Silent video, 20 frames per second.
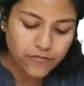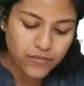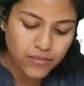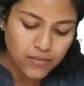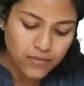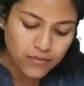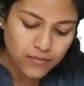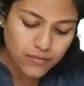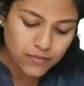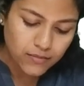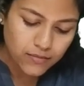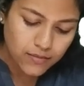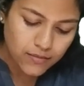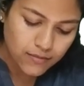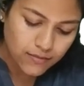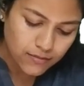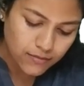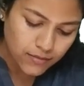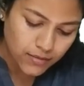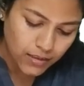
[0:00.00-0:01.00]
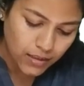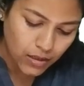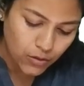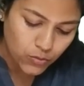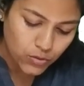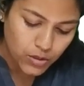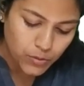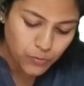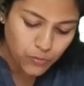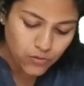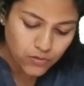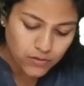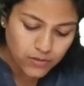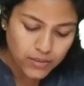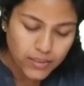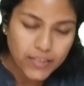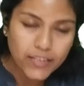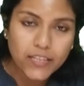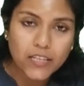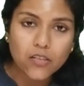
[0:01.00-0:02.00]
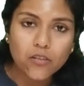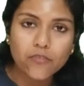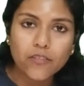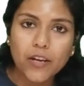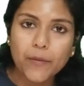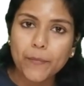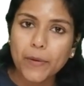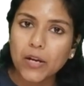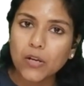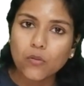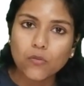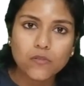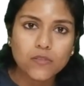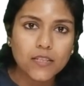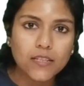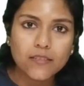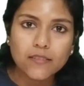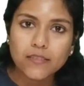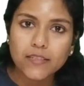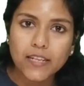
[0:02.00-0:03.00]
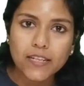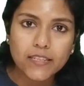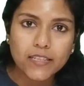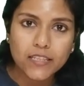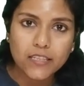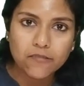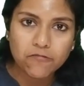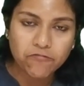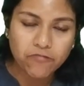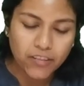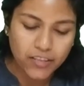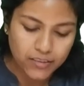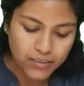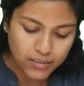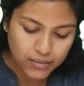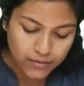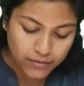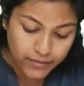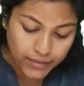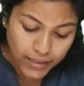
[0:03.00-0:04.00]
First, this outermost layer of hepatocytes get infected.